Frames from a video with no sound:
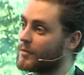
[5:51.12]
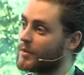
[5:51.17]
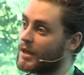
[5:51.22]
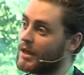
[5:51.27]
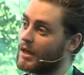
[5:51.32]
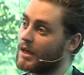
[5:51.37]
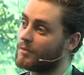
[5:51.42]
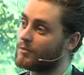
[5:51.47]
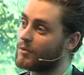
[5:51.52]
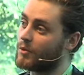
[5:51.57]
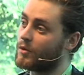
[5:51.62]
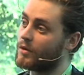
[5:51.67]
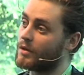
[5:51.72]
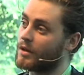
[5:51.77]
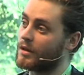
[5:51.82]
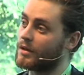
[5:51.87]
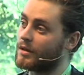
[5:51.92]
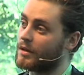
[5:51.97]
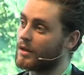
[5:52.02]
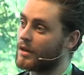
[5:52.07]
from cardboard,
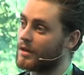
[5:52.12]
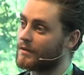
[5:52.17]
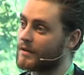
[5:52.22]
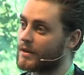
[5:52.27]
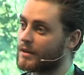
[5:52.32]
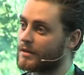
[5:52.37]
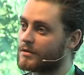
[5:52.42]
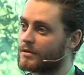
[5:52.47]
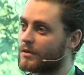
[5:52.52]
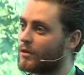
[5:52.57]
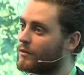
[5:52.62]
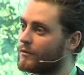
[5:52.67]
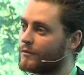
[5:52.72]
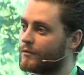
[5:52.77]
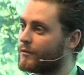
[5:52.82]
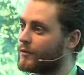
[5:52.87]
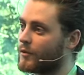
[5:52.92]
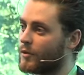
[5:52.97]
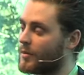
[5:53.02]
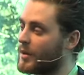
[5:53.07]
and I think it sold
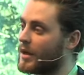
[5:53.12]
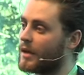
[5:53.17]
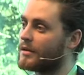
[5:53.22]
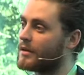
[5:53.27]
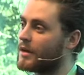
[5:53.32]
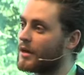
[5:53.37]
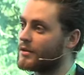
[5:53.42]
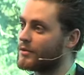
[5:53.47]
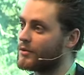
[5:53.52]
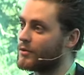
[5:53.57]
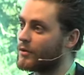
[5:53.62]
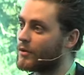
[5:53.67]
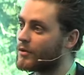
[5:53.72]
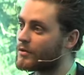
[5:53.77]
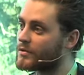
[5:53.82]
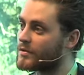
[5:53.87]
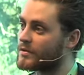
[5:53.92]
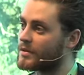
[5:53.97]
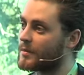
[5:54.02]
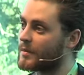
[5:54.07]
for about nine
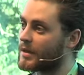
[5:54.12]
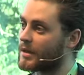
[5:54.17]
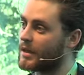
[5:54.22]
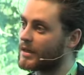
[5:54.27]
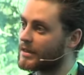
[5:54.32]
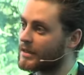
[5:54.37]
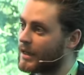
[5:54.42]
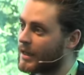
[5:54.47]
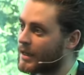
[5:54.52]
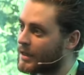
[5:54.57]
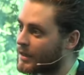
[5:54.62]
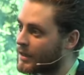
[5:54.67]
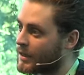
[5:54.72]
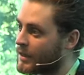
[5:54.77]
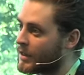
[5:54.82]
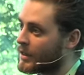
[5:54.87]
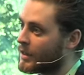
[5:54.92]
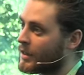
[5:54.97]
euros or something like that.